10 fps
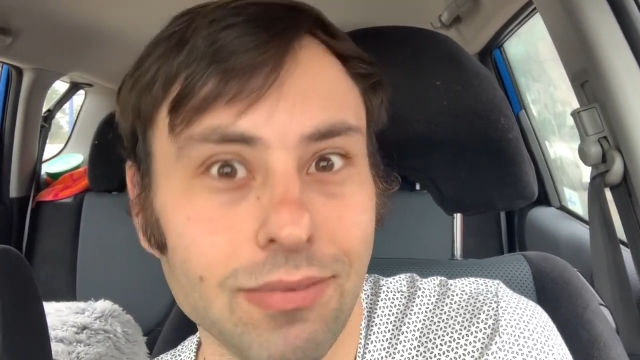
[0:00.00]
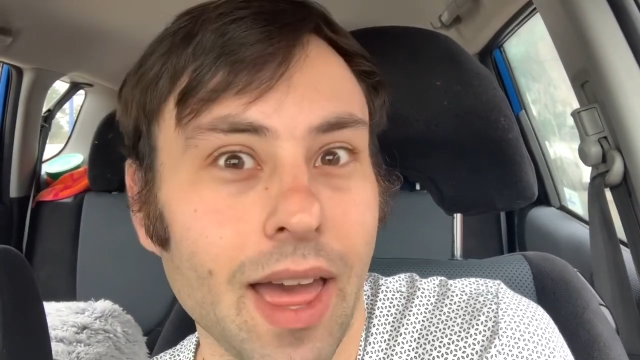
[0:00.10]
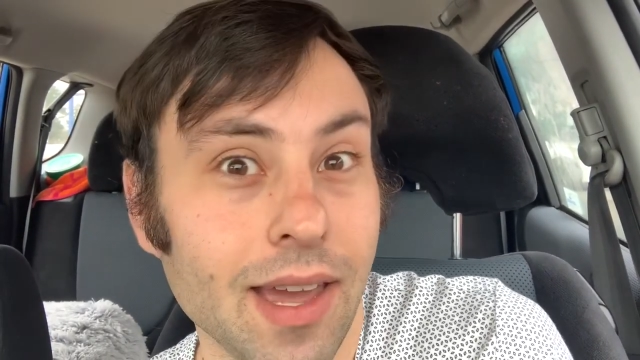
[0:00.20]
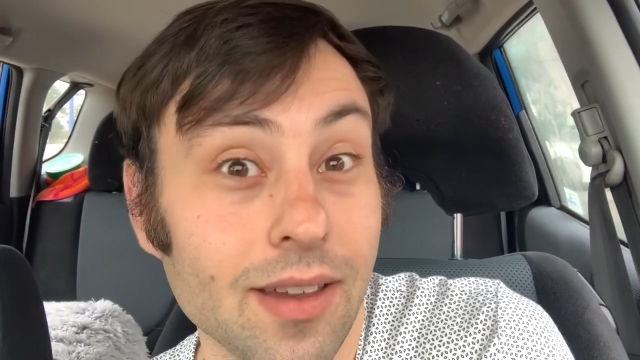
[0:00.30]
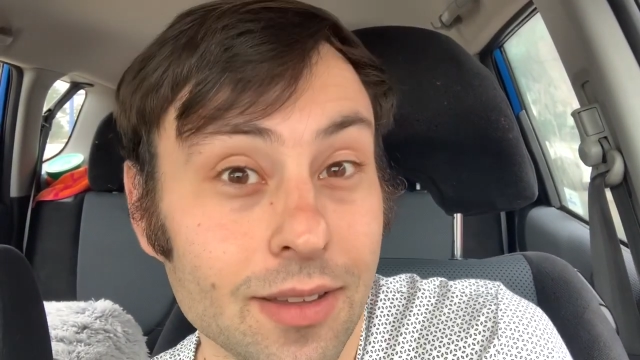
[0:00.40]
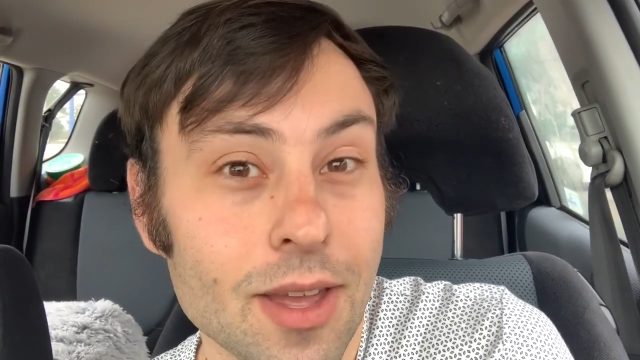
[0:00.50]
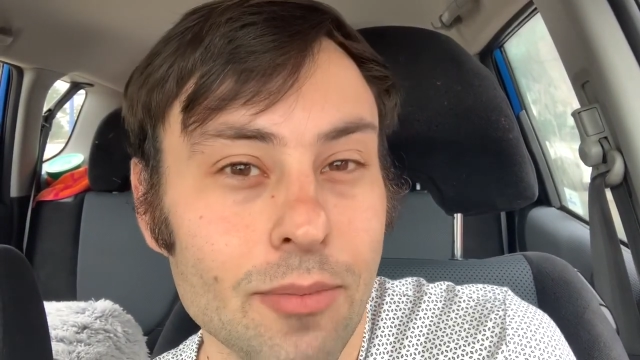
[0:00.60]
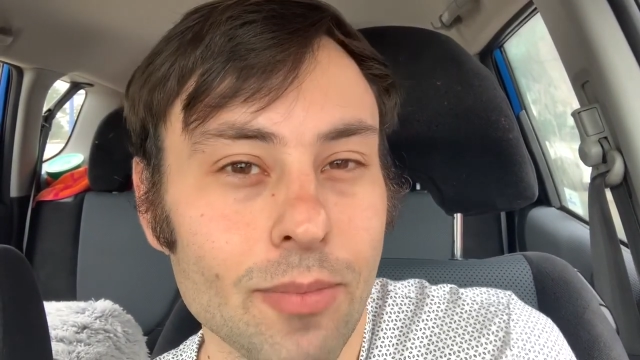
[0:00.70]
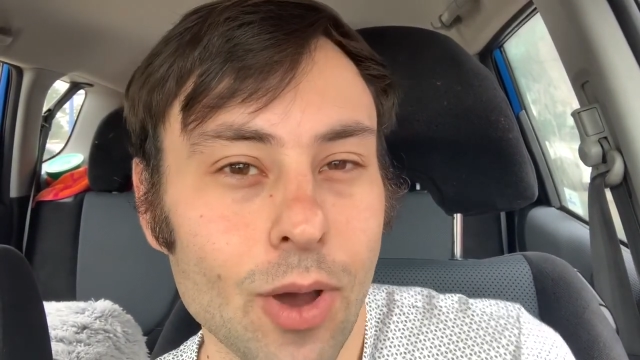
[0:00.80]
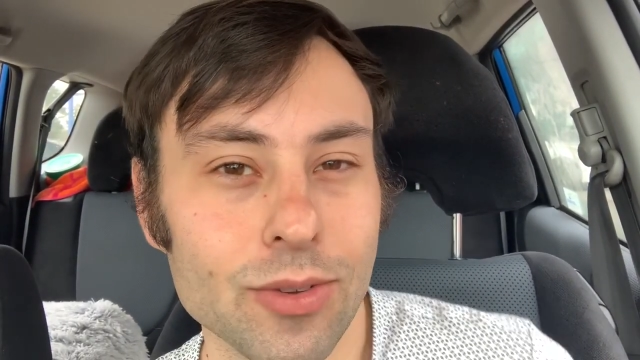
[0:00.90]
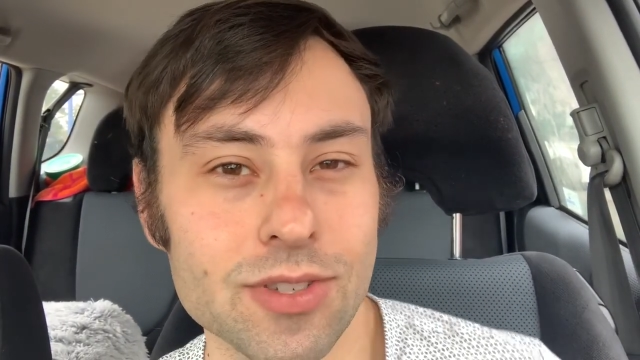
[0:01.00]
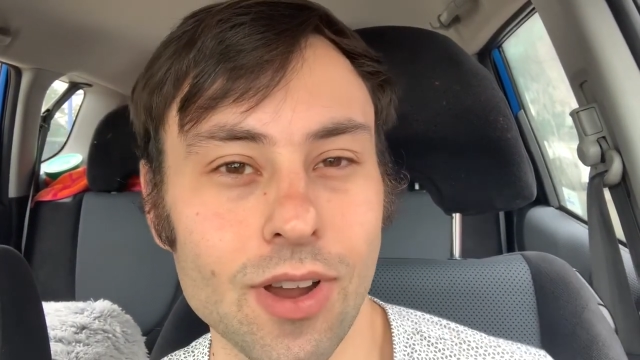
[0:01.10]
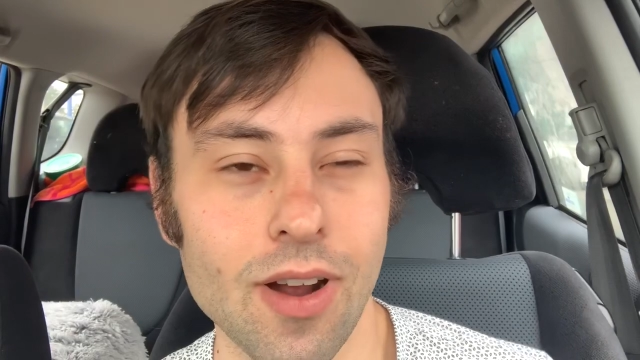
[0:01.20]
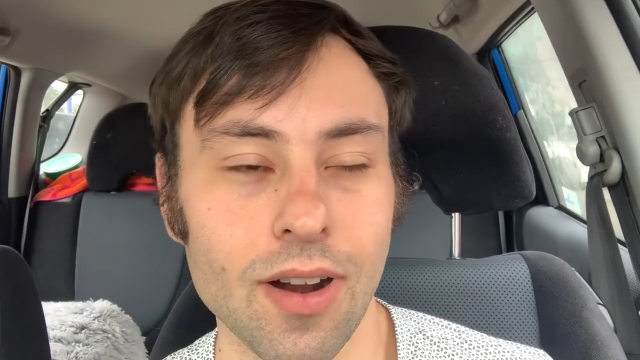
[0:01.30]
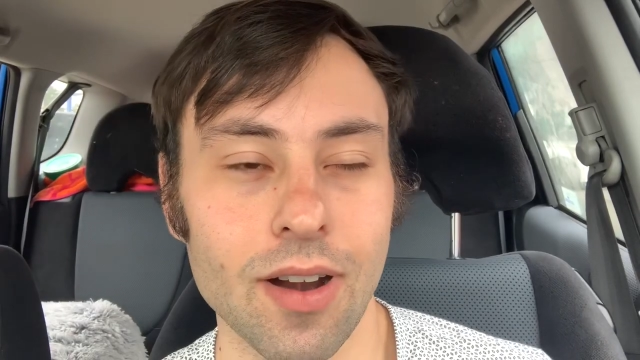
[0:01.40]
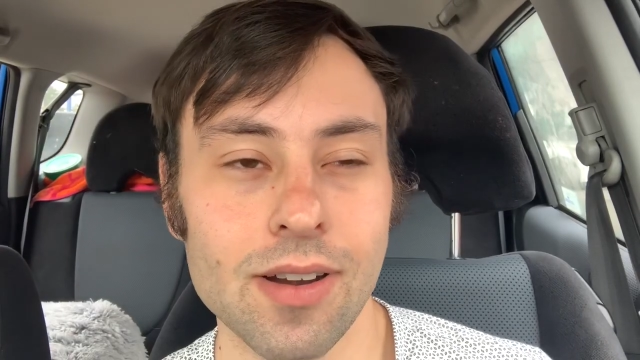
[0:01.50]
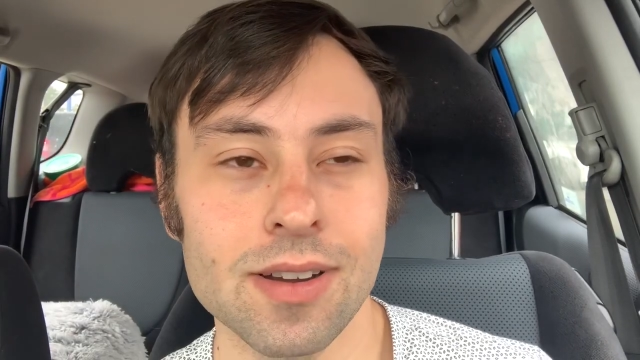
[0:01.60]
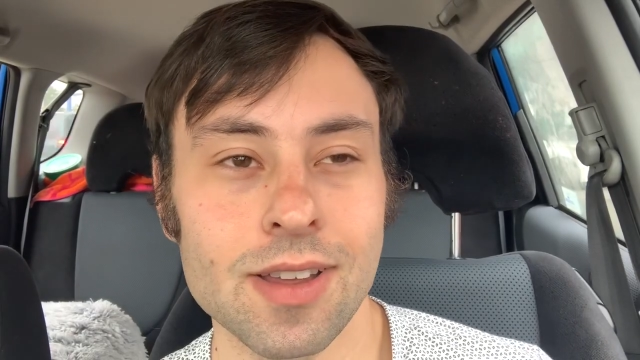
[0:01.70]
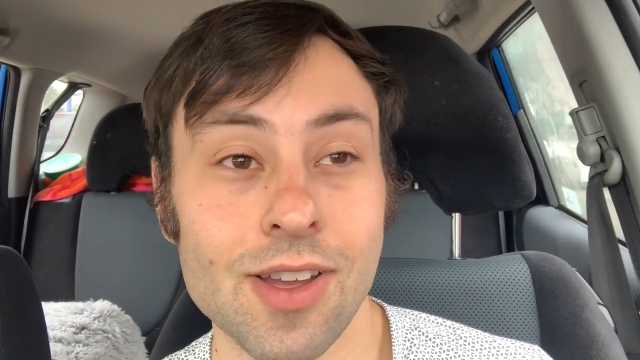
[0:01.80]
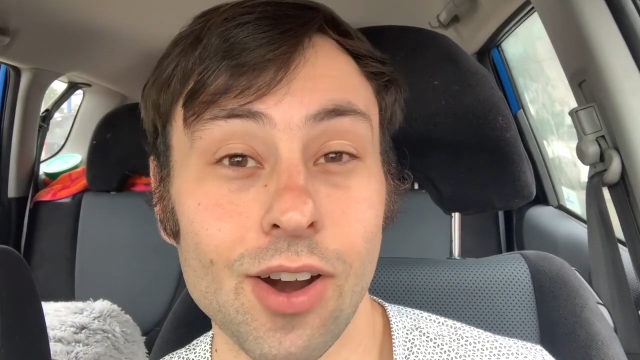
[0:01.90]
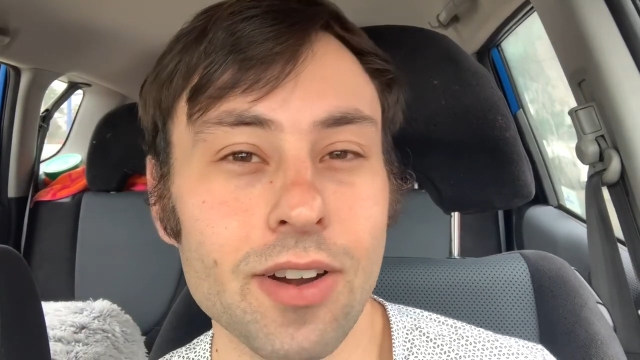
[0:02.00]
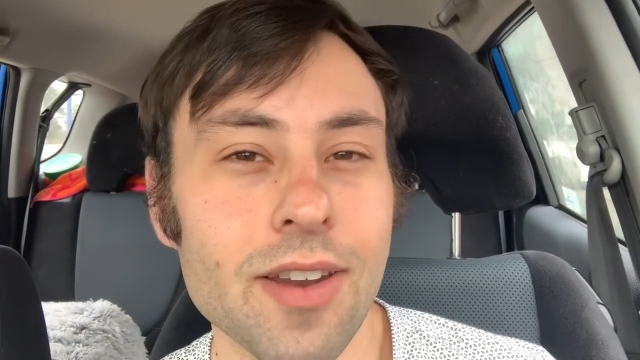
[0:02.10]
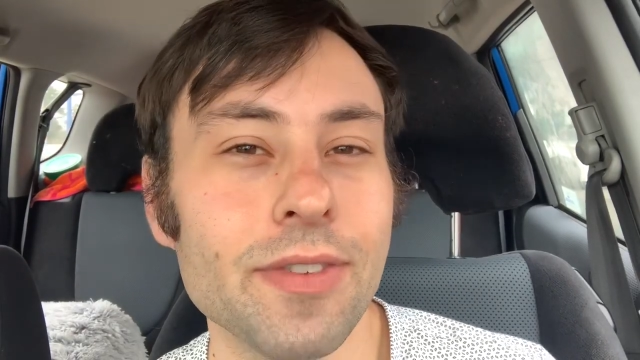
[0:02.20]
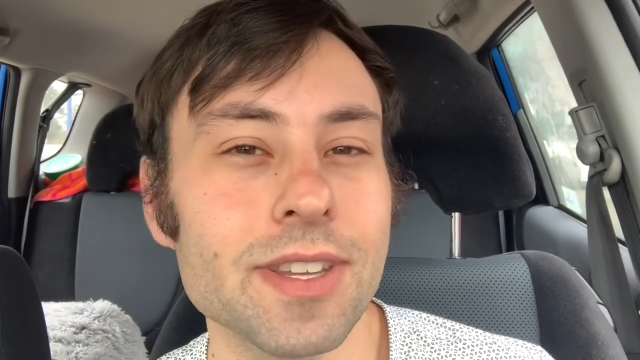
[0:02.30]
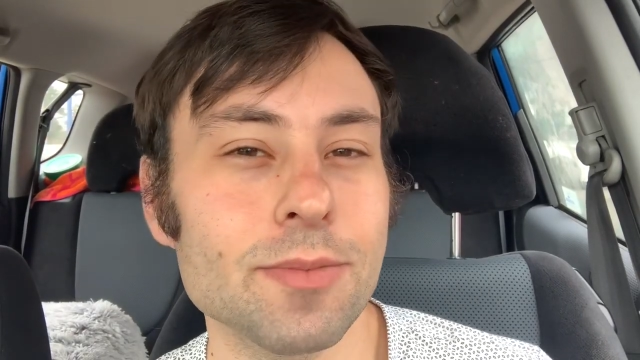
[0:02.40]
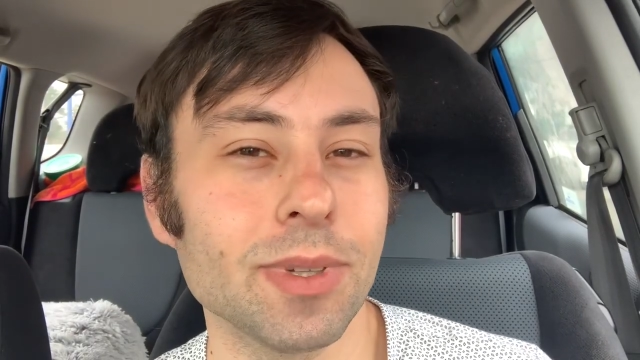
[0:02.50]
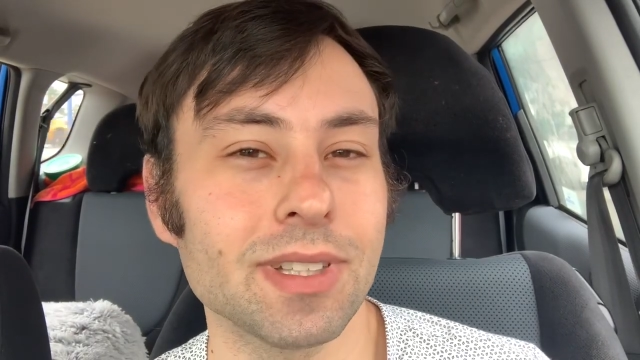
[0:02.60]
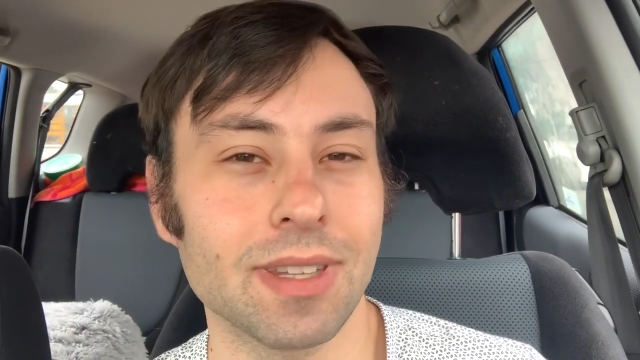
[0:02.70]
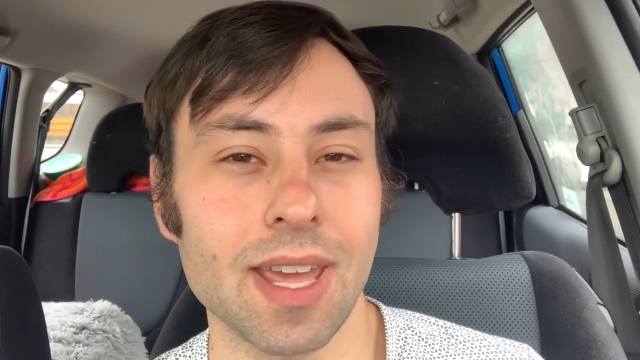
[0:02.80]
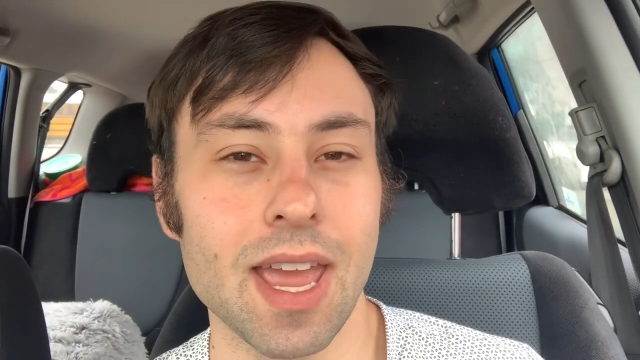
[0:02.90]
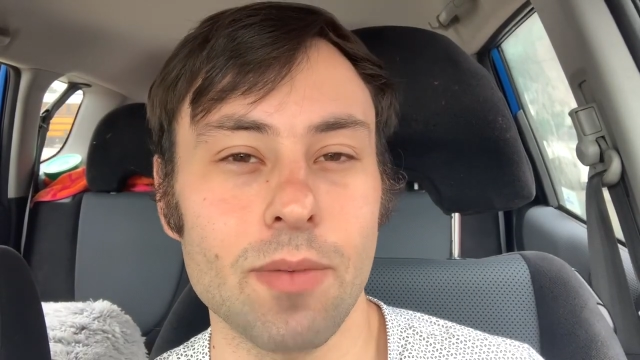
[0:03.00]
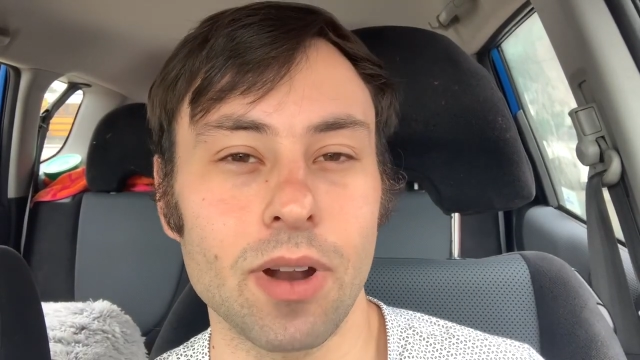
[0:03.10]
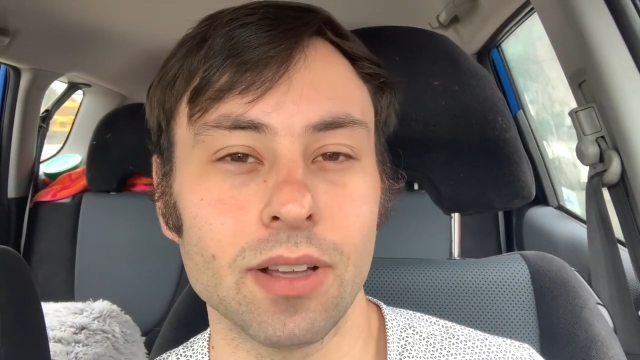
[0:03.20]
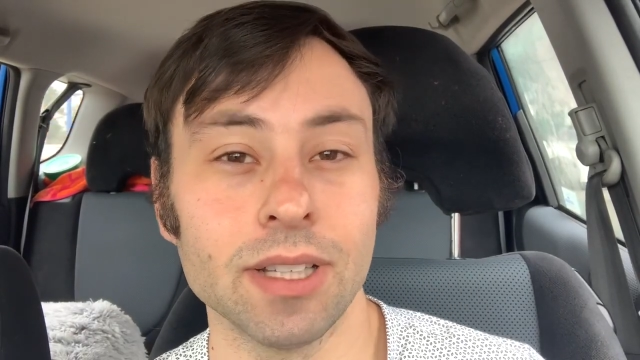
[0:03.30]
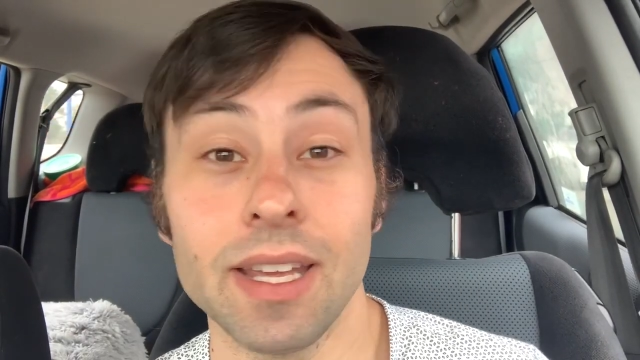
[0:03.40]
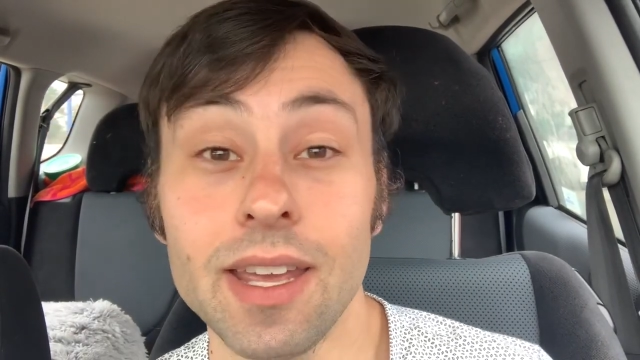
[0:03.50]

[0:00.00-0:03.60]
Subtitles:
like most are not visible to the camera.